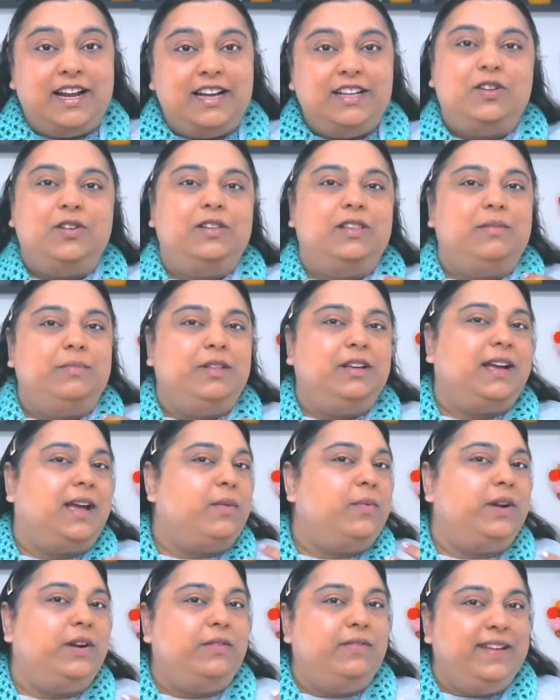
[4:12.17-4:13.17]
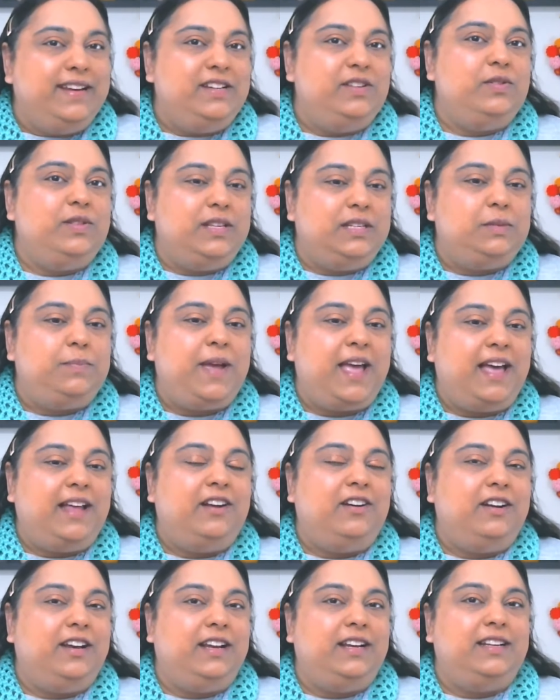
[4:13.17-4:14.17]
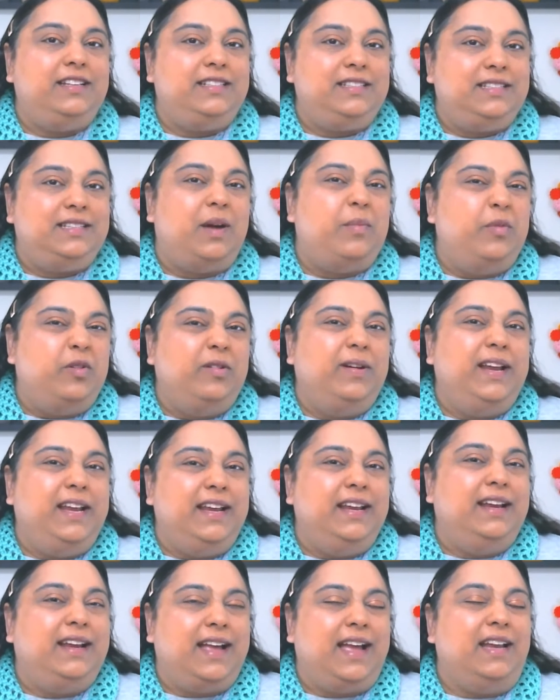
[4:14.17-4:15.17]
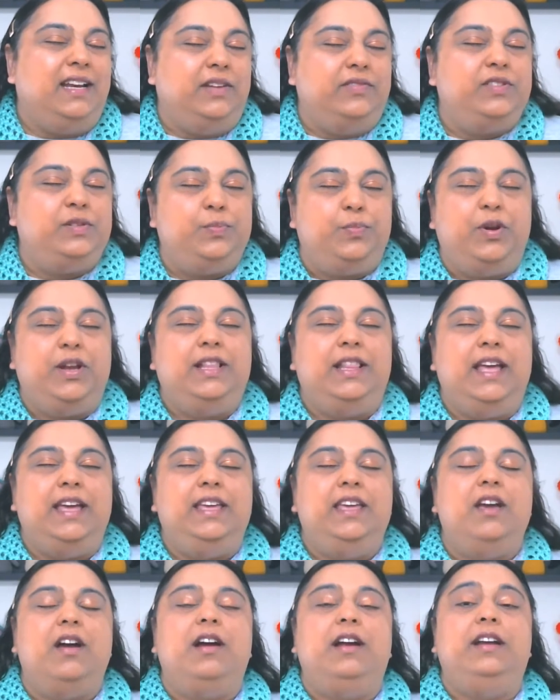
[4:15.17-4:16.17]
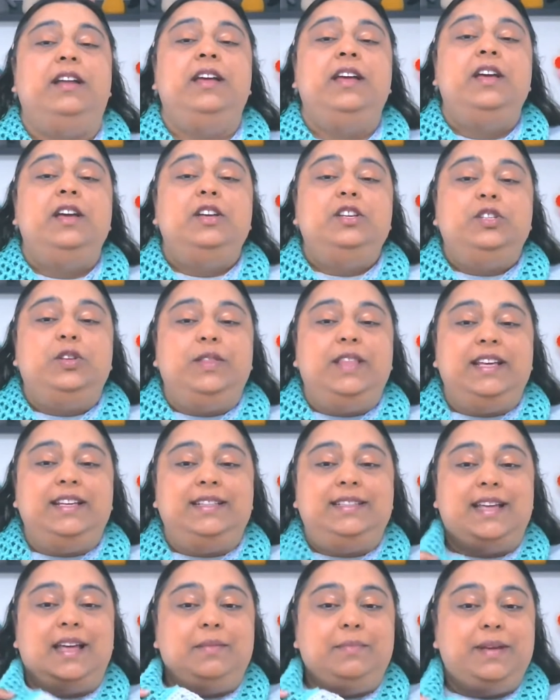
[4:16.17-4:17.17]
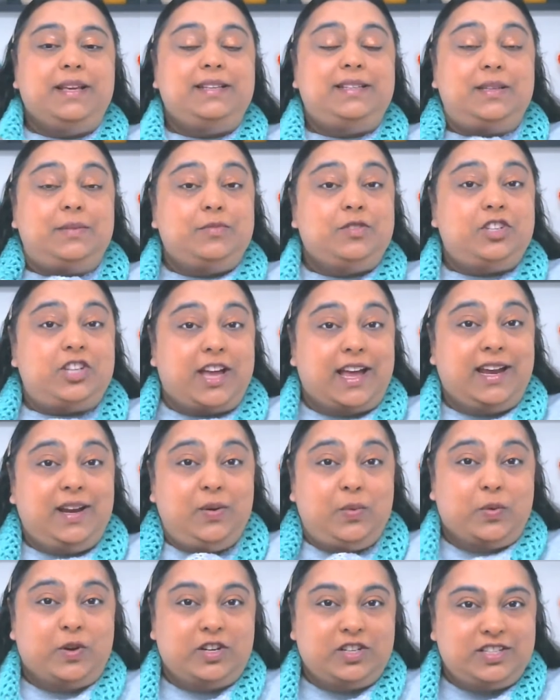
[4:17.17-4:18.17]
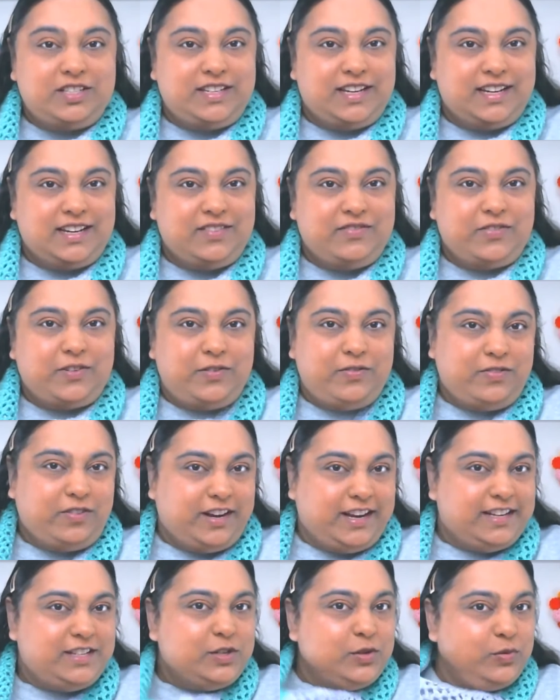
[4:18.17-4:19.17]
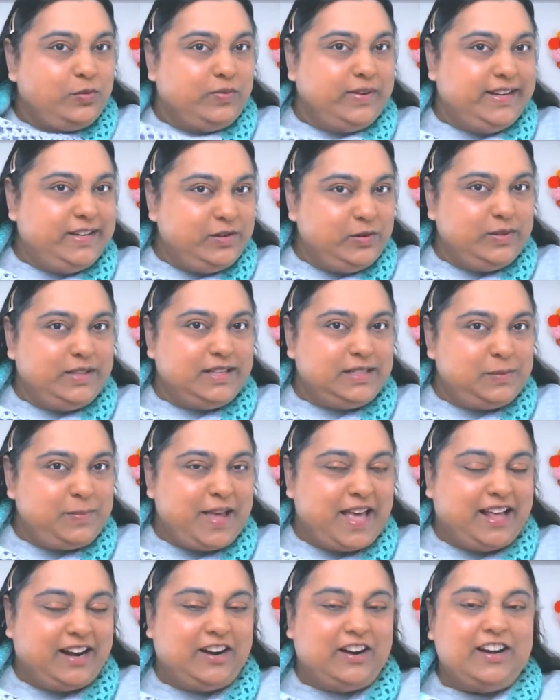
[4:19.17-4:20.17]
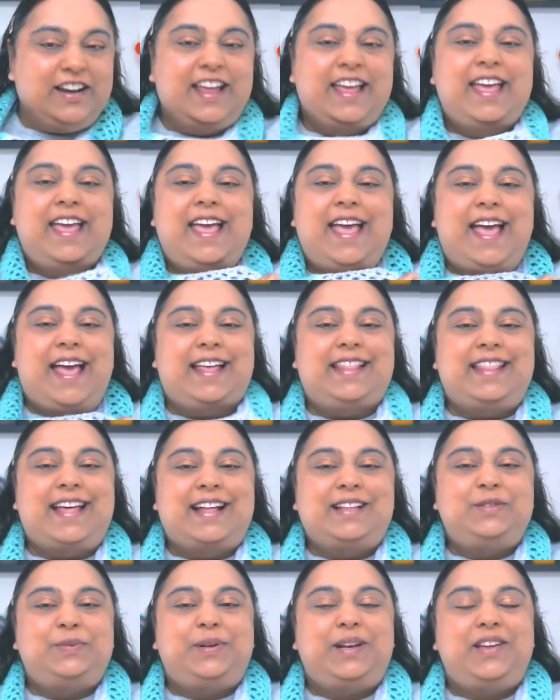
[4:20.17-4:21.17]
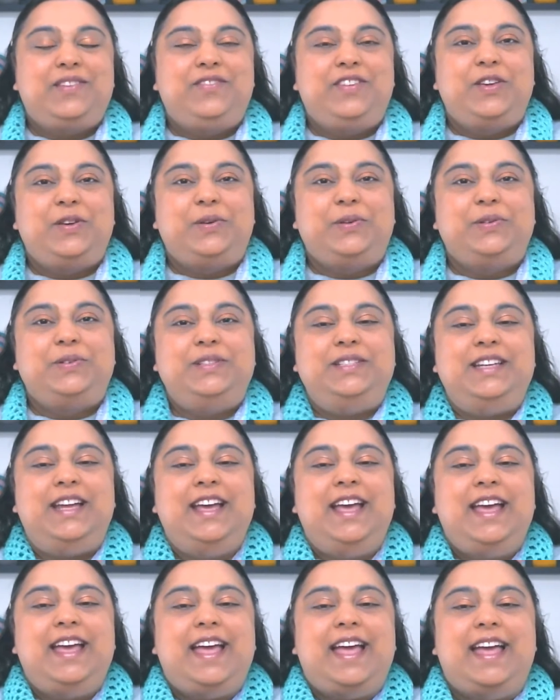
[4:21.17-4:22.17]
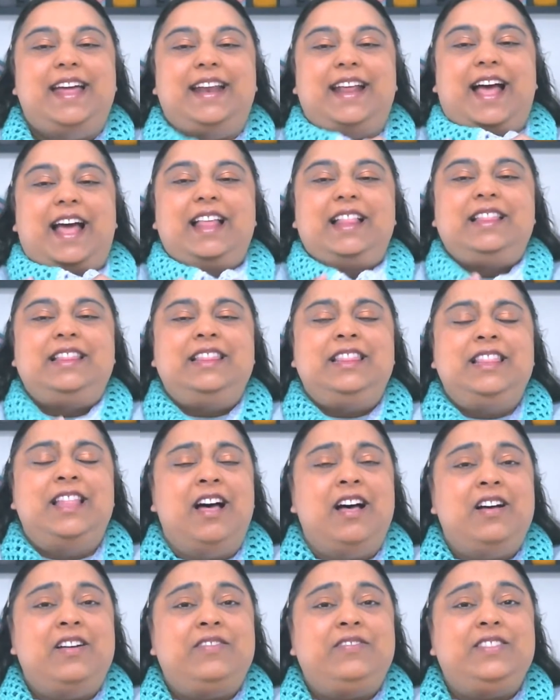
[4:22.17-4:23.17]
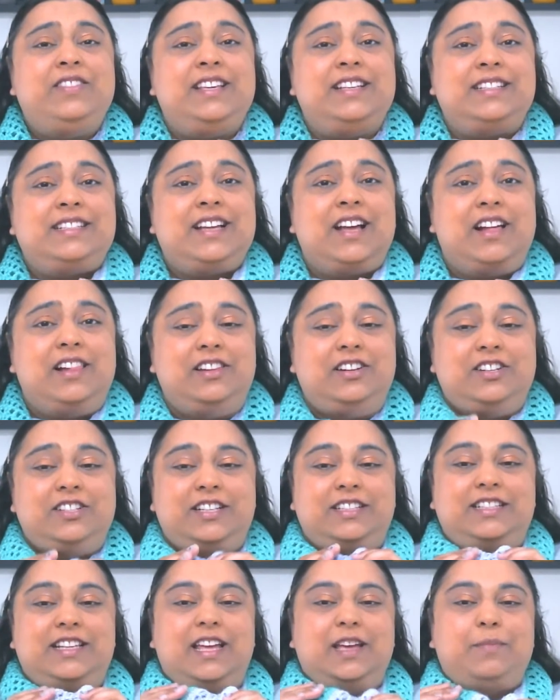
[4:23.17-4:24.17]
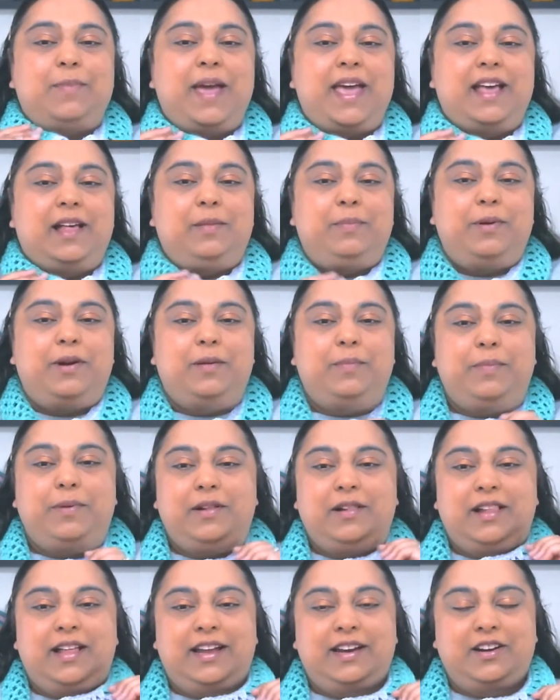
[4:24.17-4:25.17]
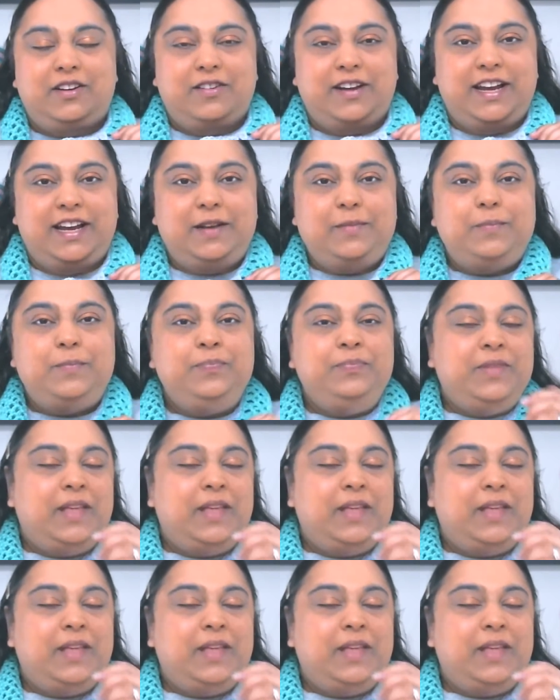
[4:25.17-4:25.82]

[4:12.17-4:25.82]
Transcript: I told them, look, I want to redo this pattern in a summery kind of spring-like yarn. So they sent me some Shine Worsted for free to redo this pattern, and that's what I've used. And I love these colors. It's like pale purple and green.